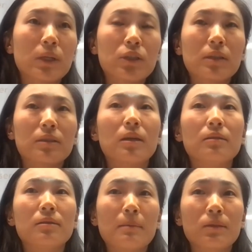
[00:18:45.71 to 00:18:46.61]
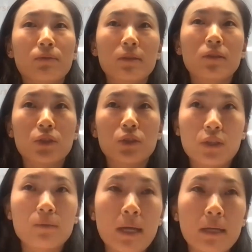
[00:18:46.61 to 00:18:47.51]
which is the depth first
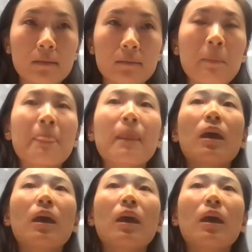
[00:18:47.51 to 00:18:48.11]
search pattern.